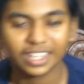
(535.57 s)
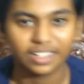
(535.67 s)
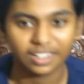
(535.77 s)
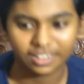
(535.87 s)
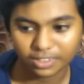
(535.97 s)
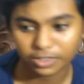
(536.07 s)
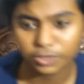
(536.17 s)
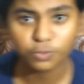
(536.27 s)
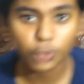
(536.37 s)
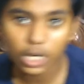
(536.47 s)

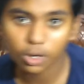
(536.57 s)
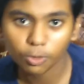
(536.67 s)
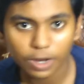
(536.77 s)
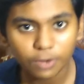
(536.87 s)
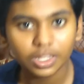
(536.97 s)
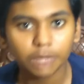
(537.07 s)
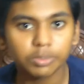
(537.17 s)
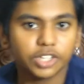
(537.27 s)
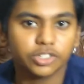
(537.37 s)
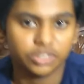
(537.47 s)
you work around the
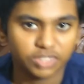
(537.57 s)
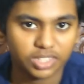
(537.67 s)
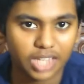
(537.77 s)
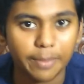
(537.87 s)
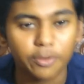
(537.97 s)
limitations of this camera,